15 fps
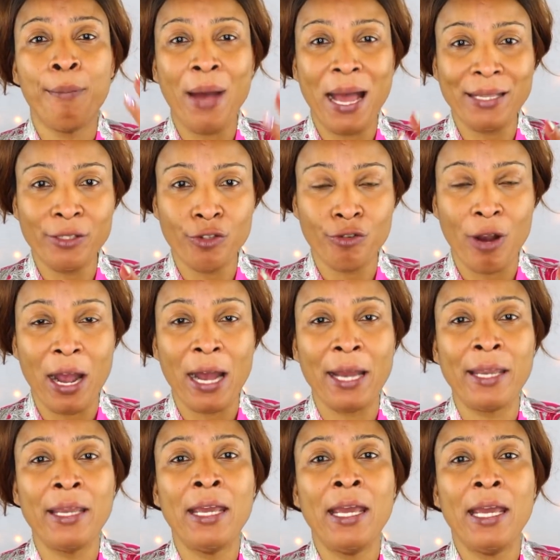pat
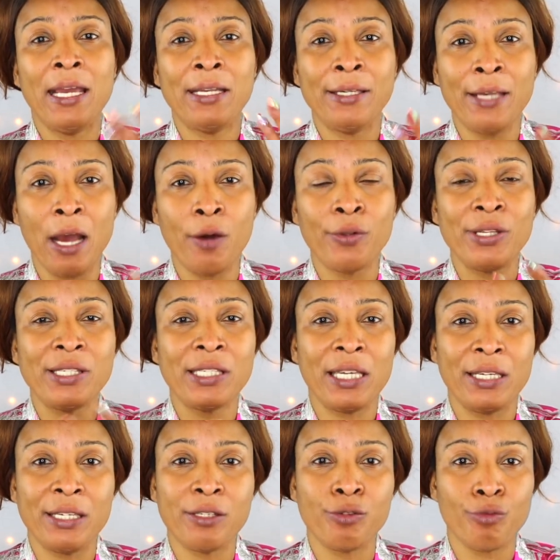dry, and now the
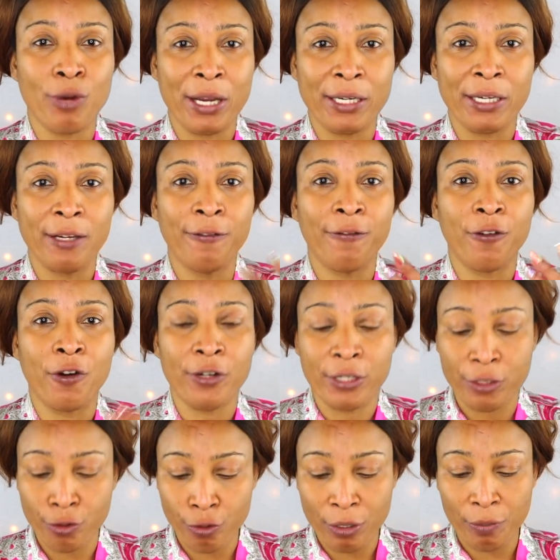skin is ready for the
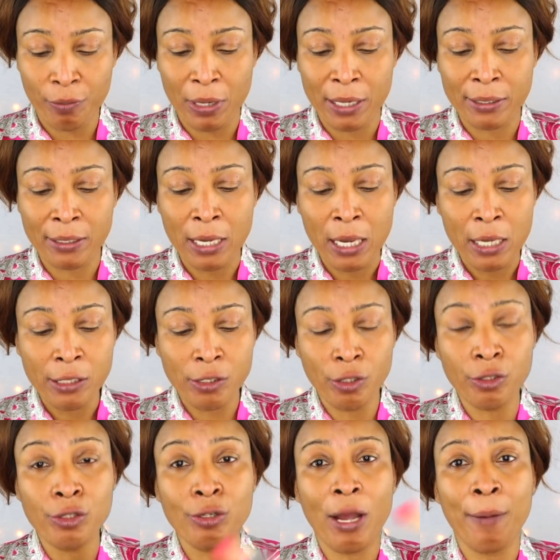treatment.
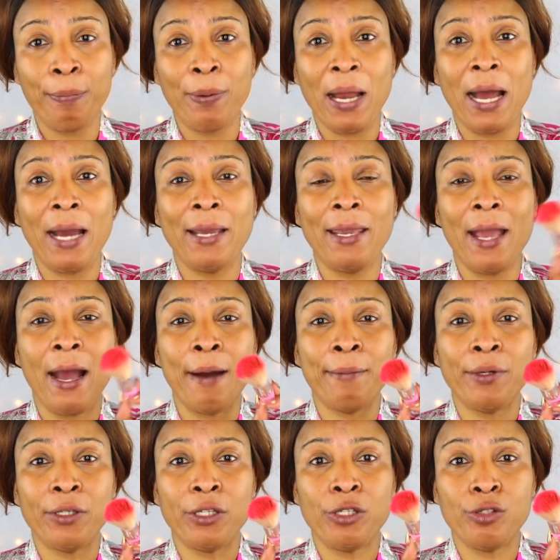So to apply,
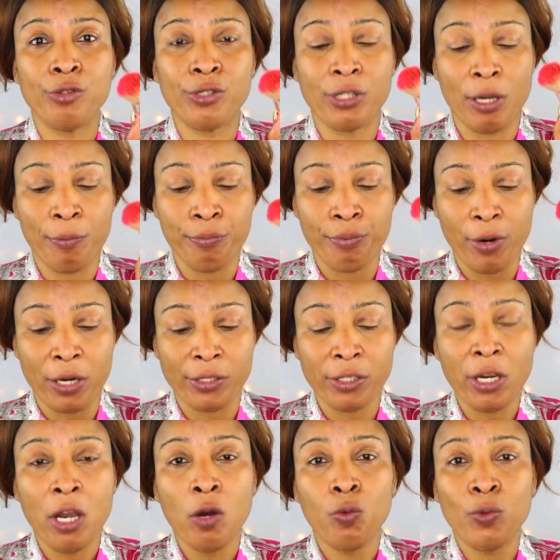I'm going to use a brush,
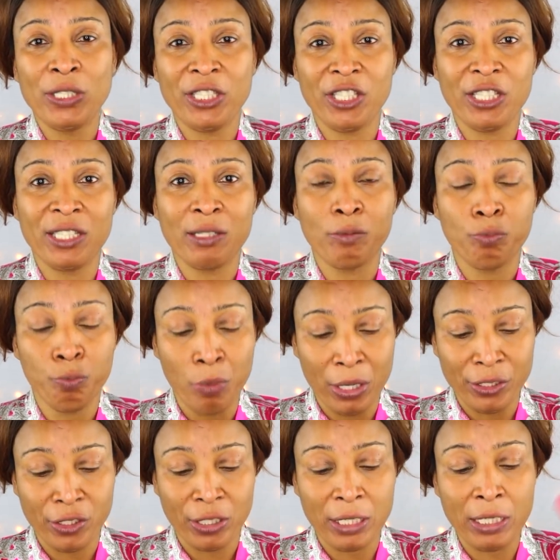which is
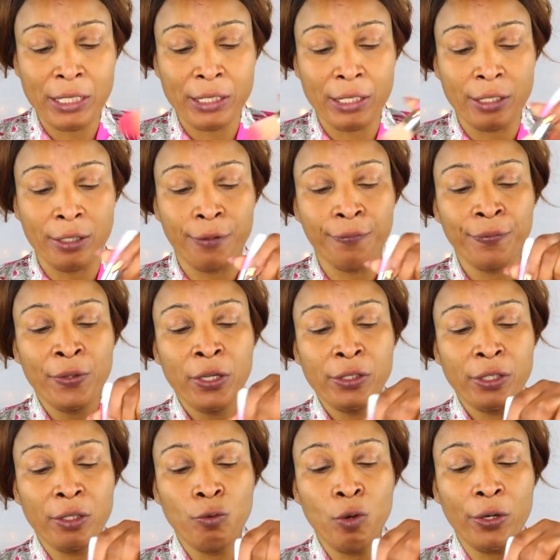much easier.
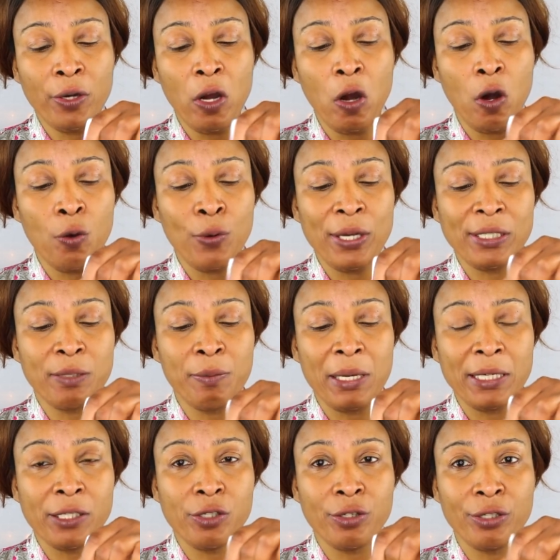So you want to always
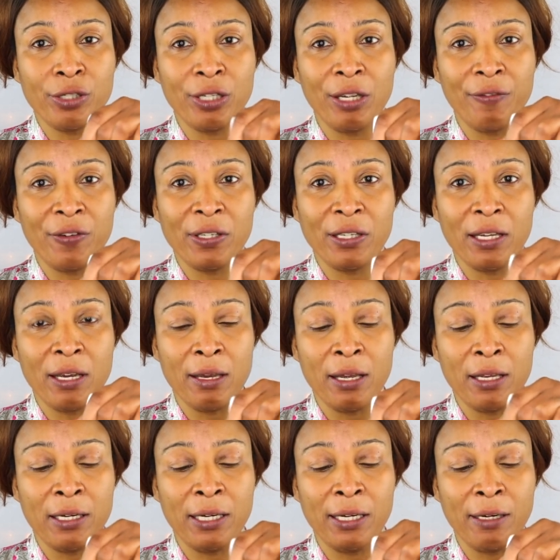make sure to give it
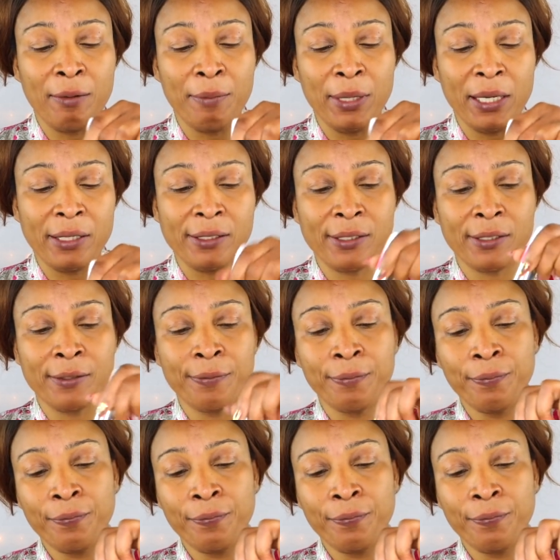a little mix.